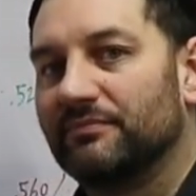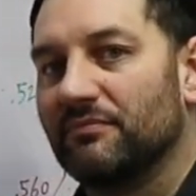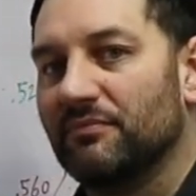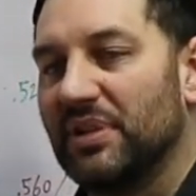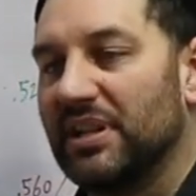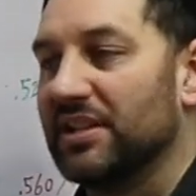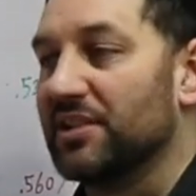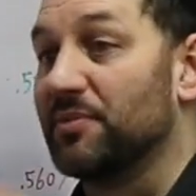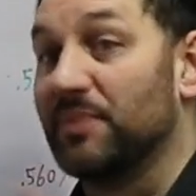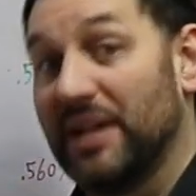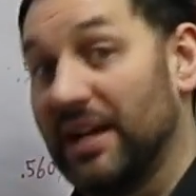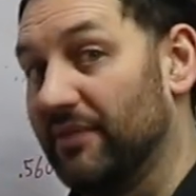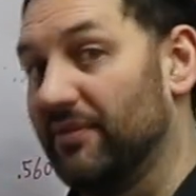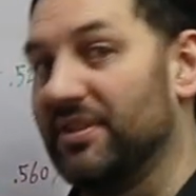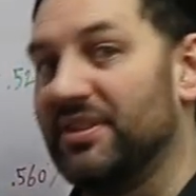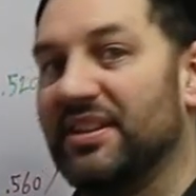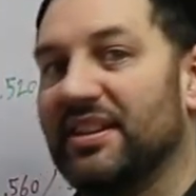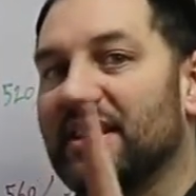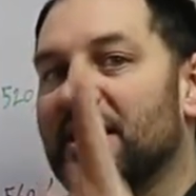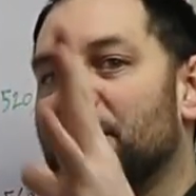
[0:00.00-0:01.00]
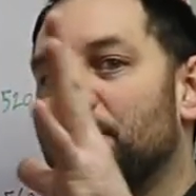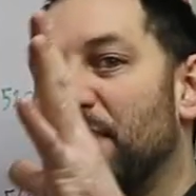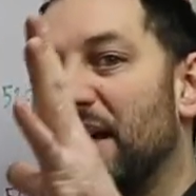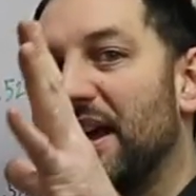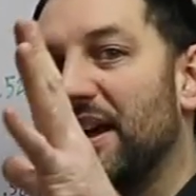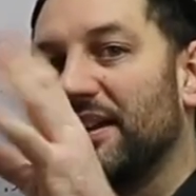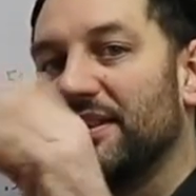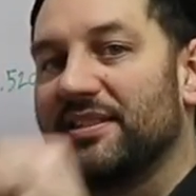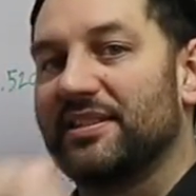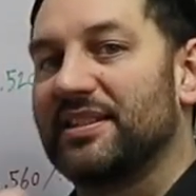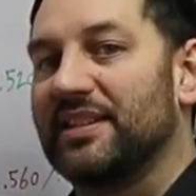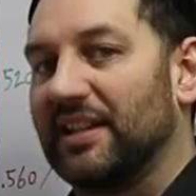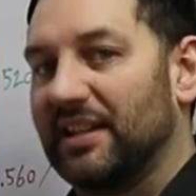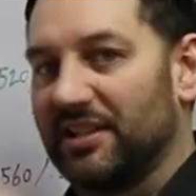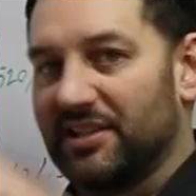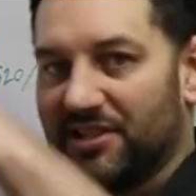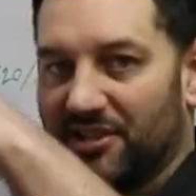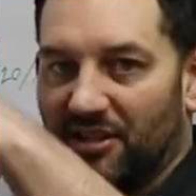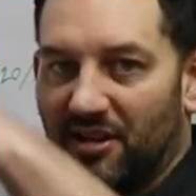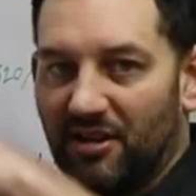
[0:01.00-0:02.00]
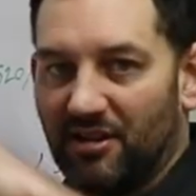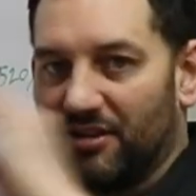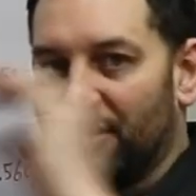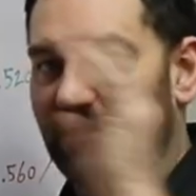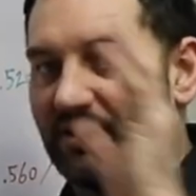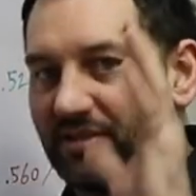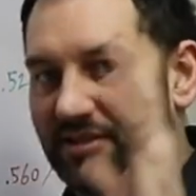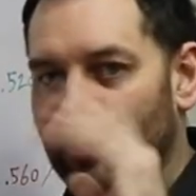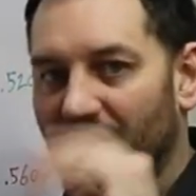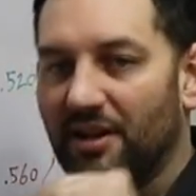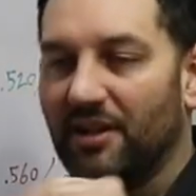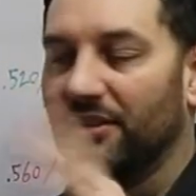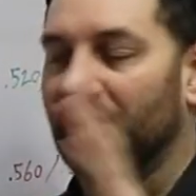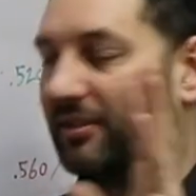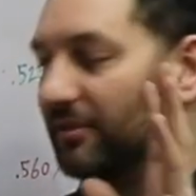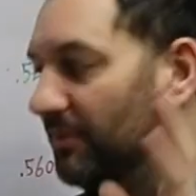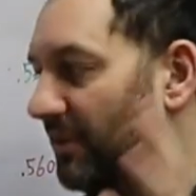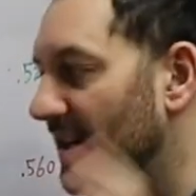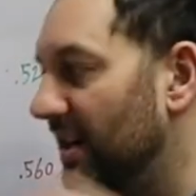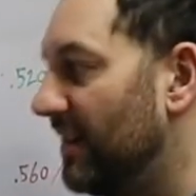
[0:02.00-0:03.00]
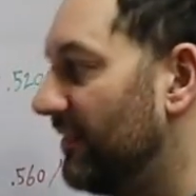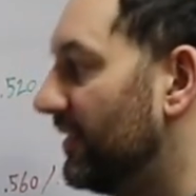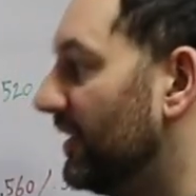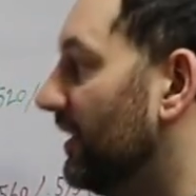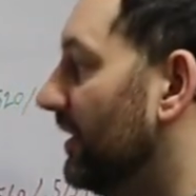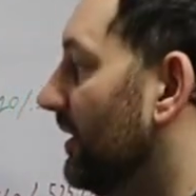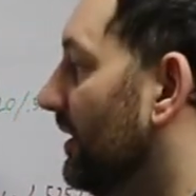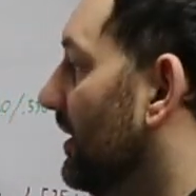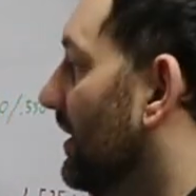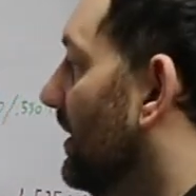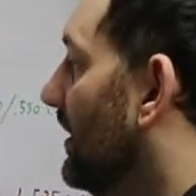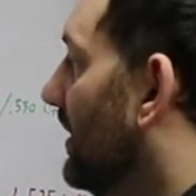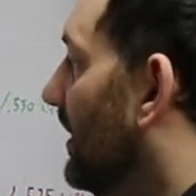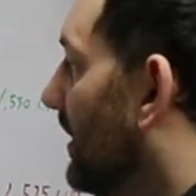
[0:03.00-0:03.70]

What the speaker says: because when everything expands, it gets longer, taller, whatever.